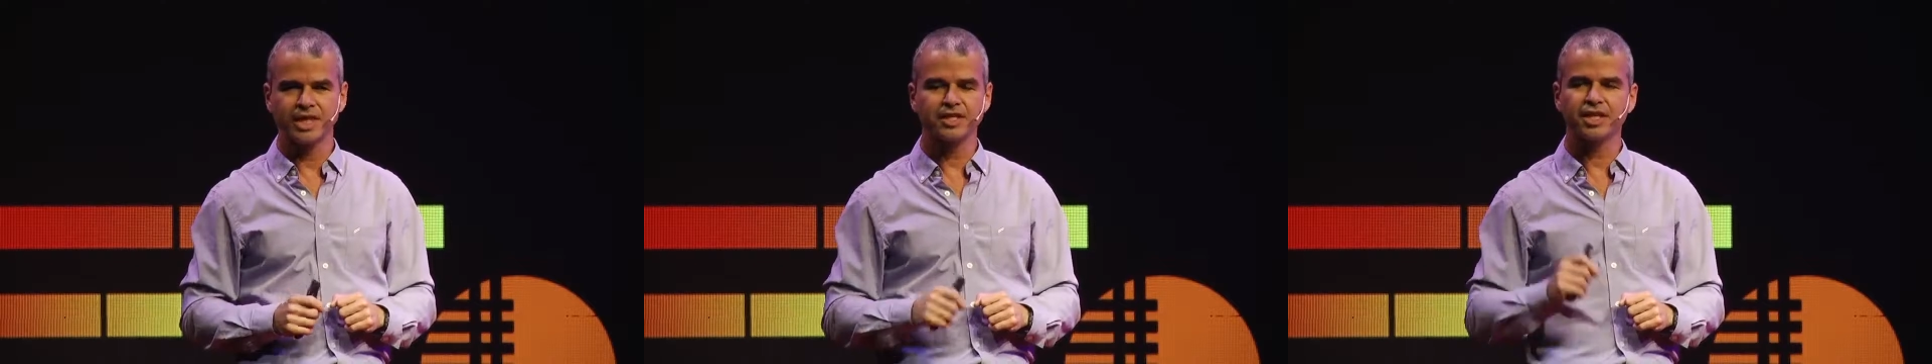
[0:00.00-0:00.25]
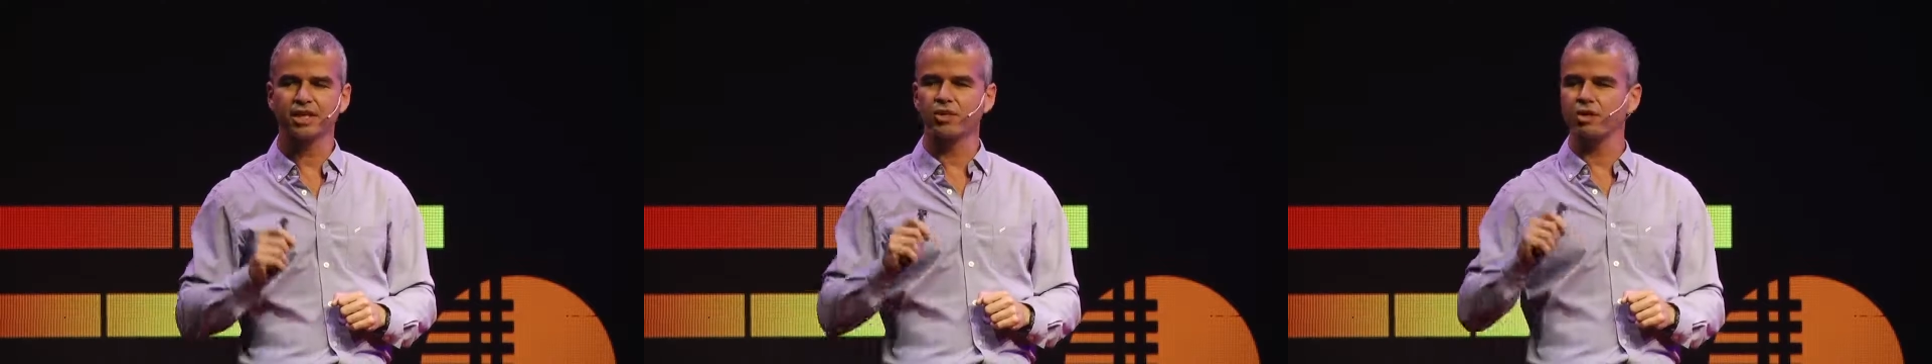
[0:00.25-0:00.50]

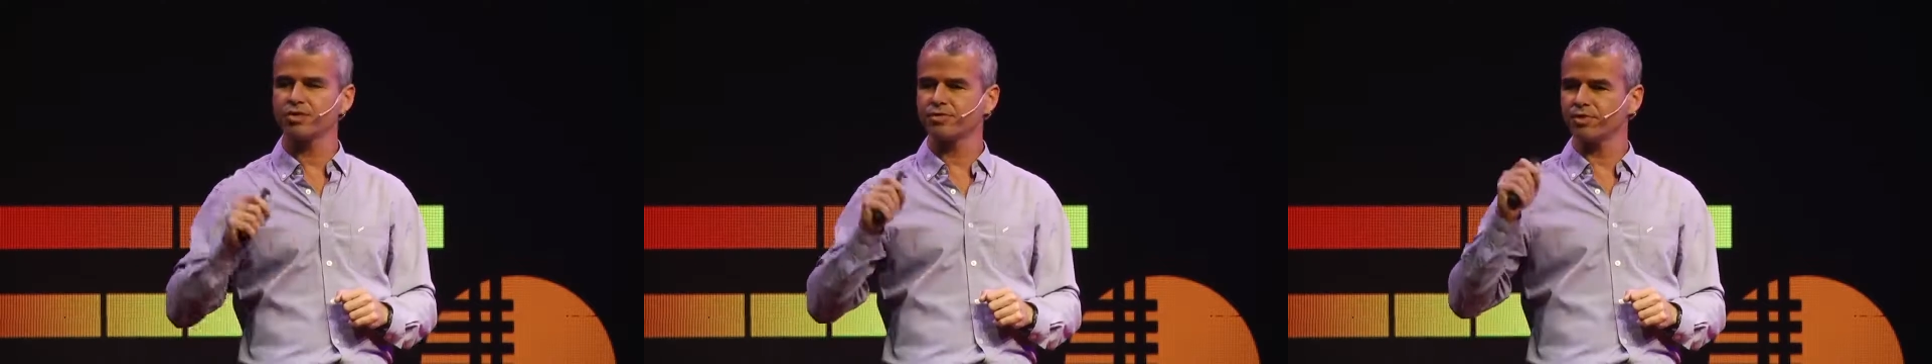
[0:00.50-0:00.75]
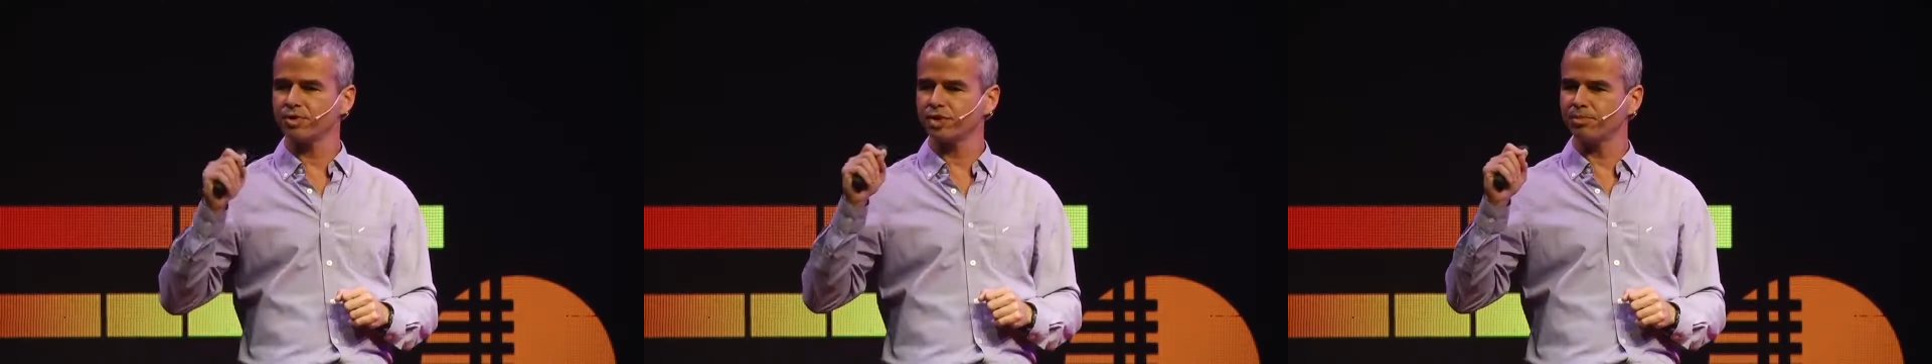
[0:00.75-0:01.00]
It can hold
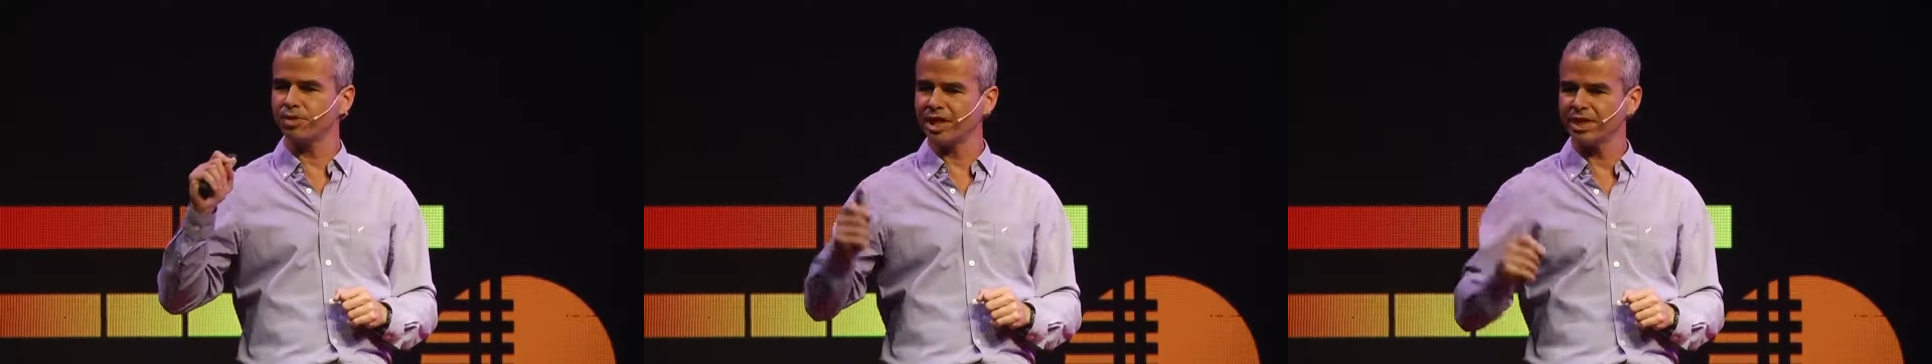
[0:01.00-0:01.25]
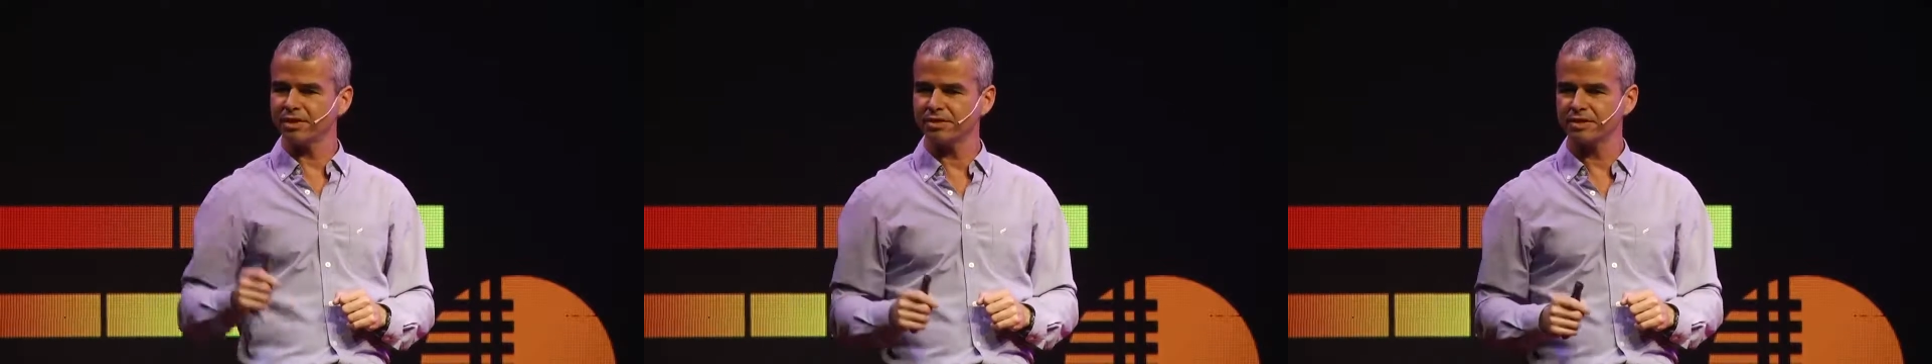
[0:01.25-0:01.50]
for the
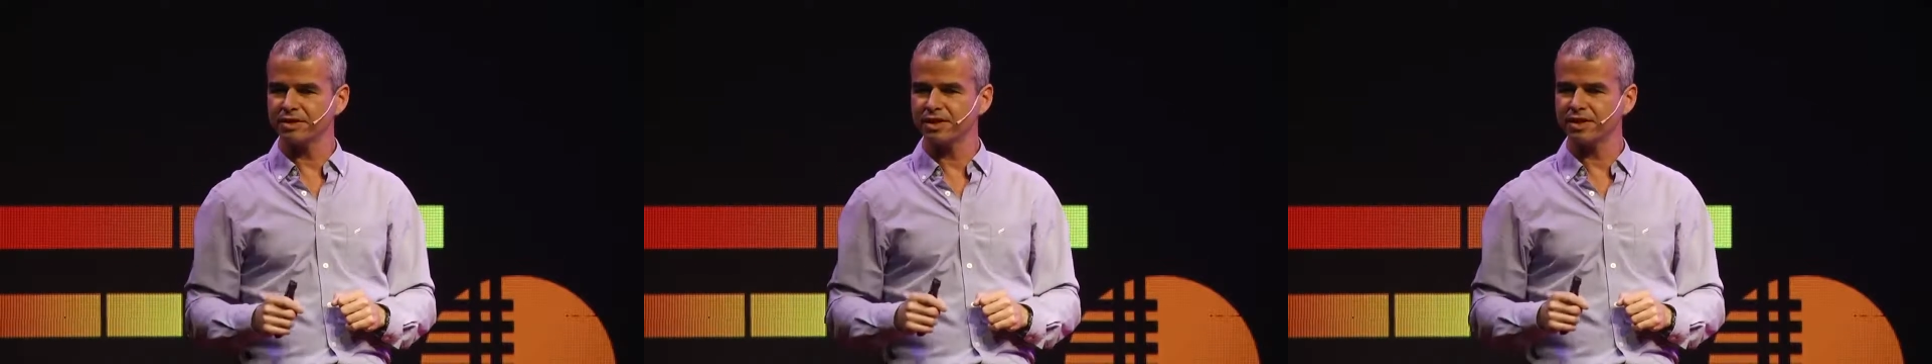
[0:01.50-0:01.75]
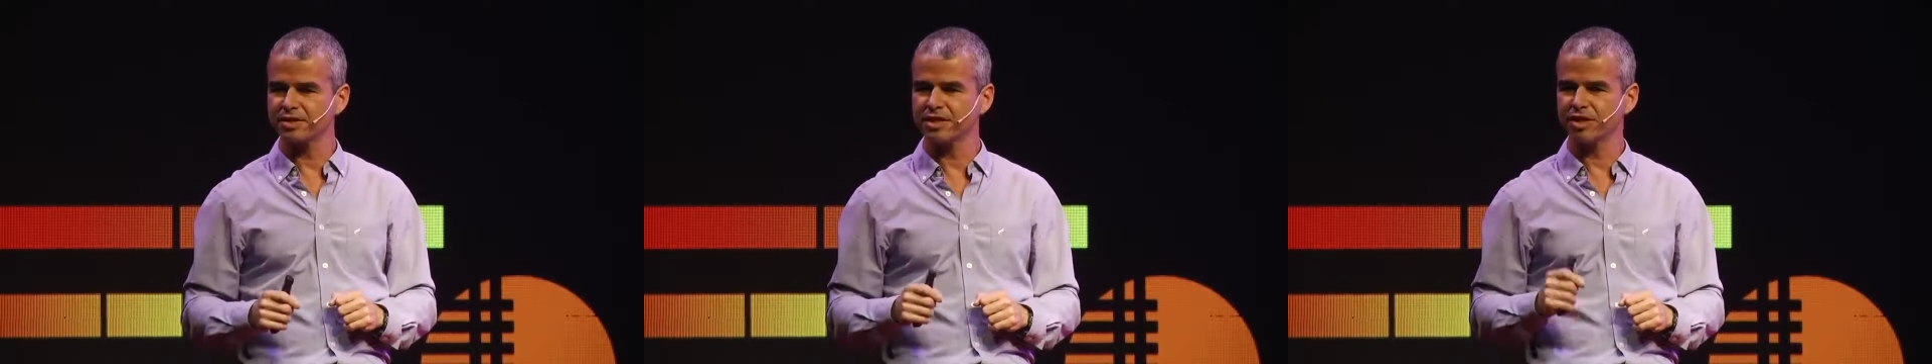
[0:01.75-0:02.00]
brain,
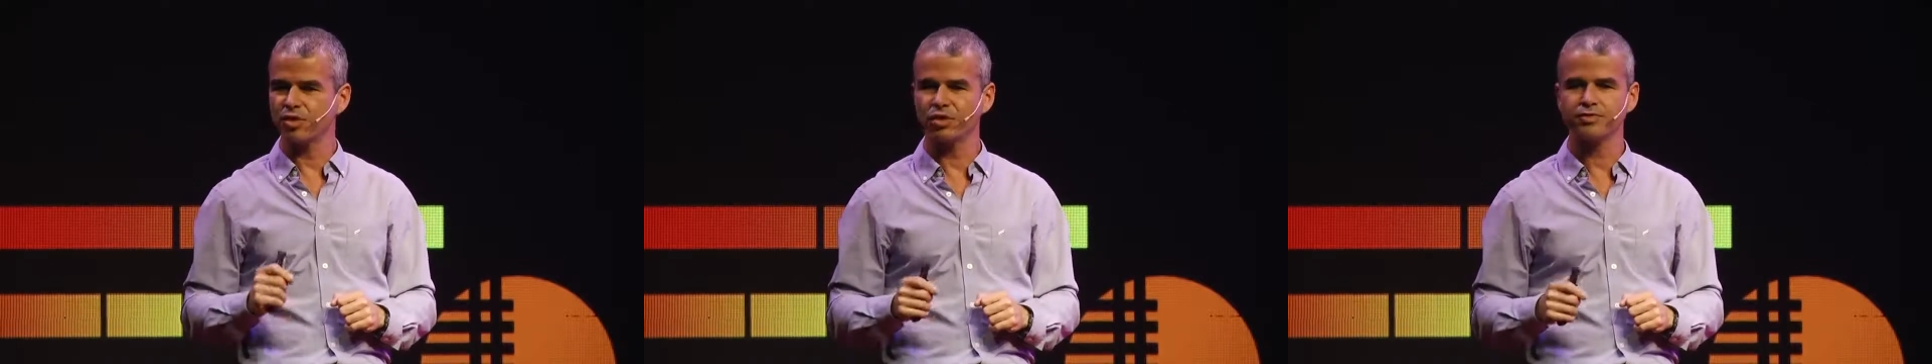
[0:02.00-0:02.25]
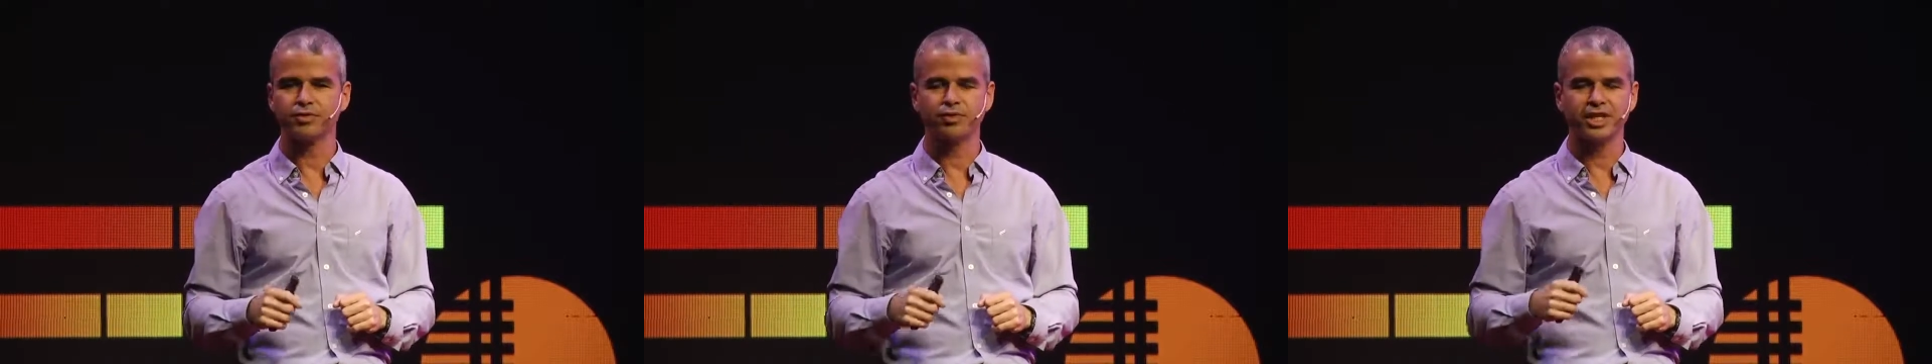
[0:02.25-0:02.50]
it can
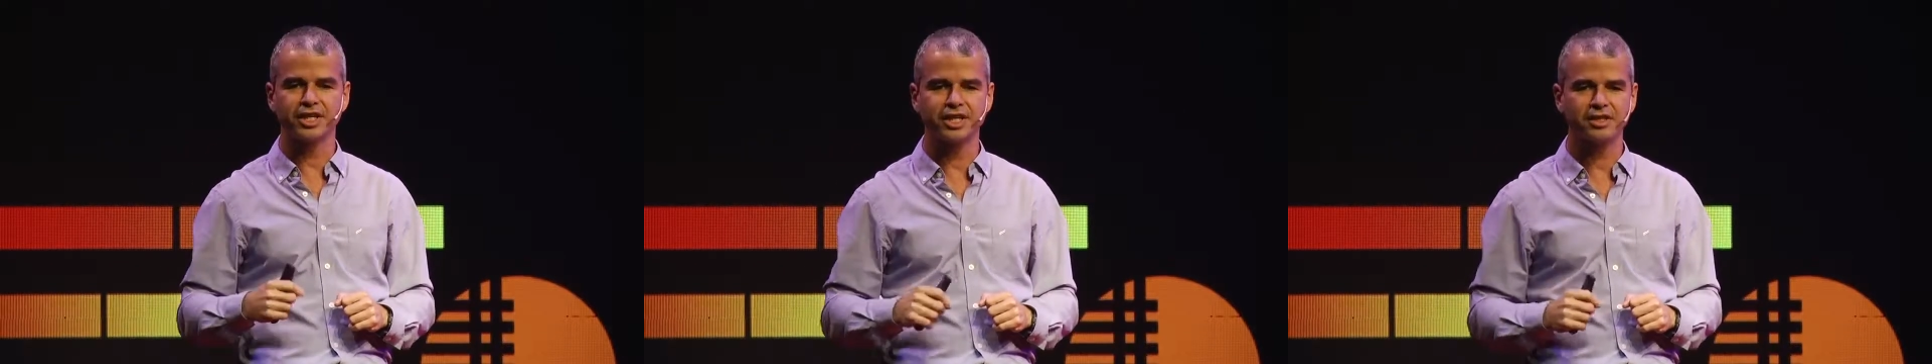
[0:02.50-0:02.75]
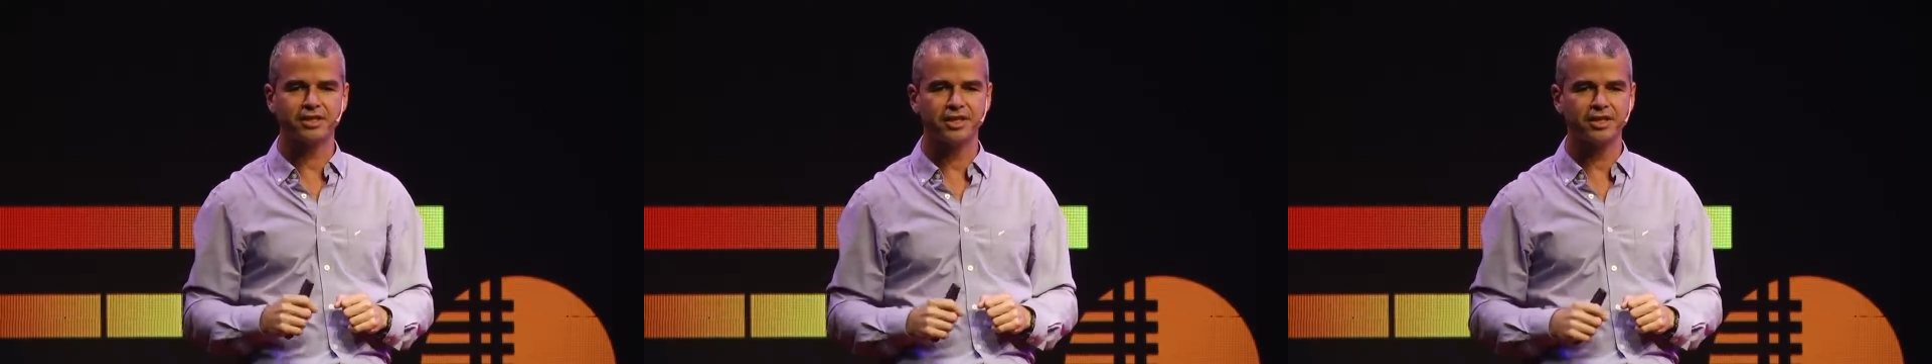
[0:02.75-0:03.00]
hold for the
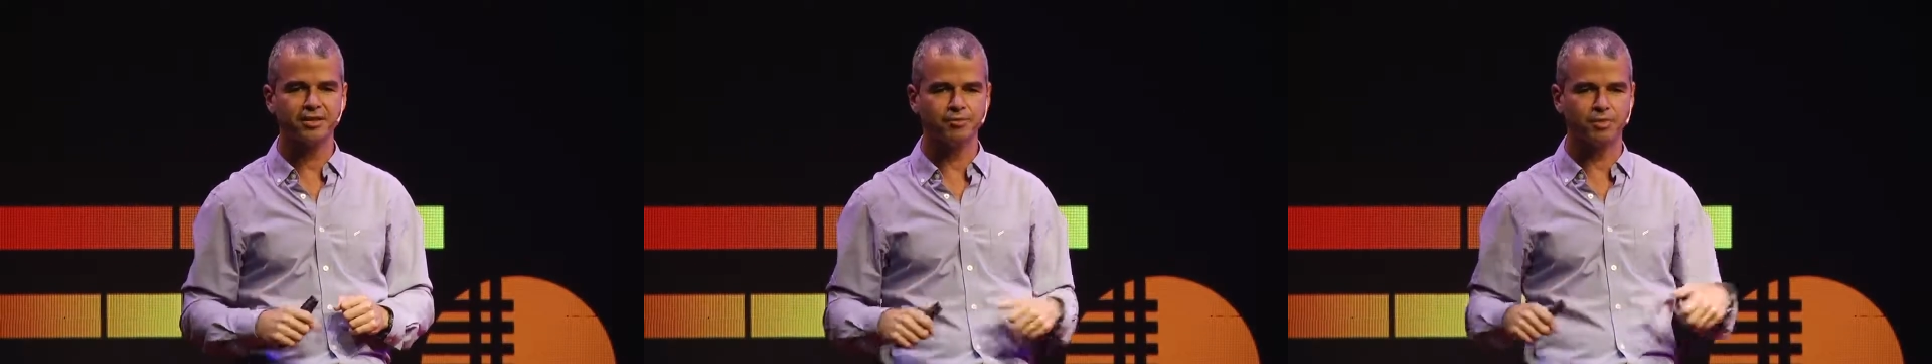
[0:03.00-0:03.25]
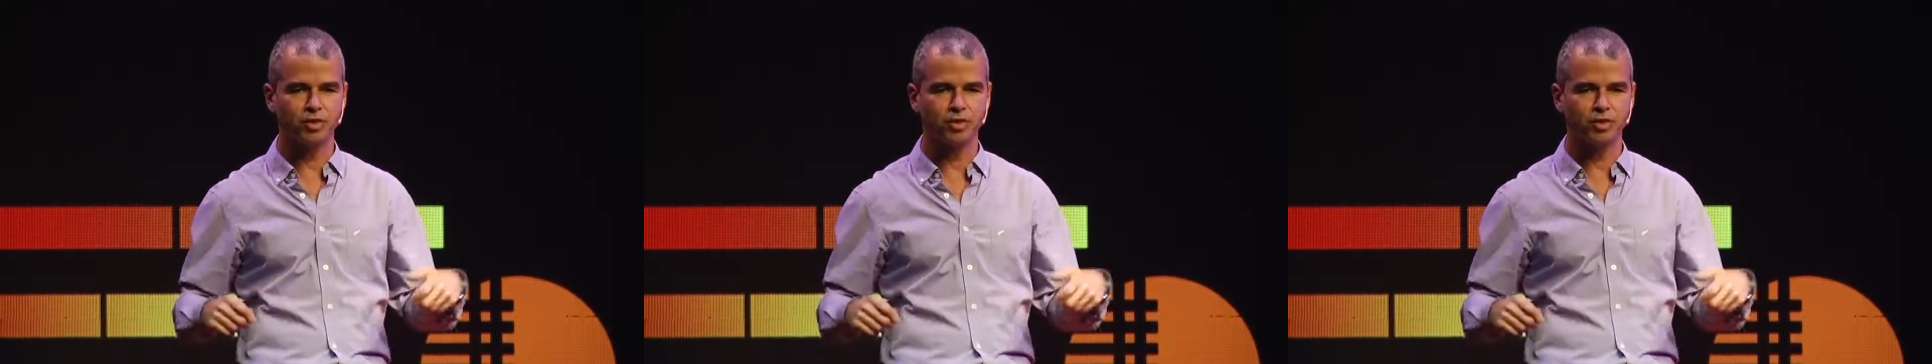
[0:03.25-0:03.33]
kidney,